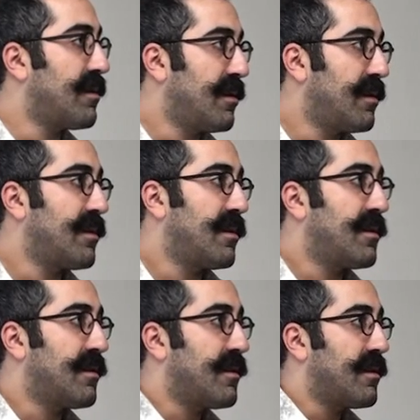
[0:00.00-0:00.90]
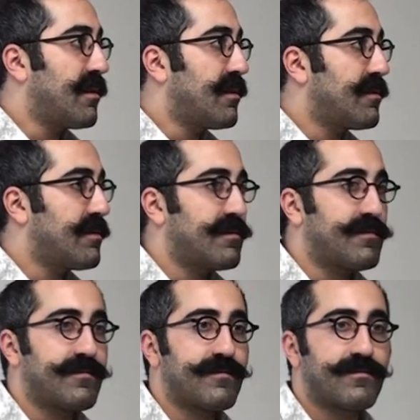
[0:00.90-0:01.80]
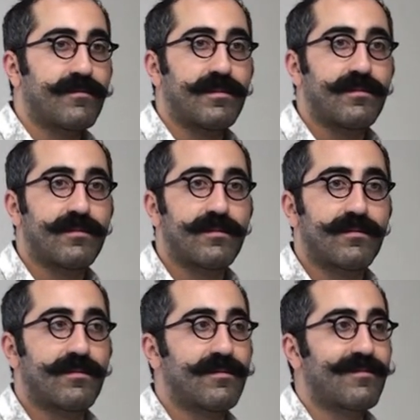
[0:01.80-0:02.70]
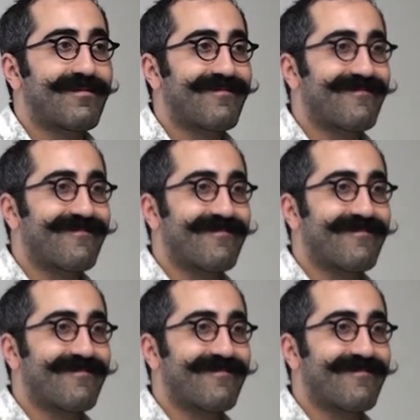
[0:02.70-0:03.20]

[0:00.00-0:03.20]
(no one is talking)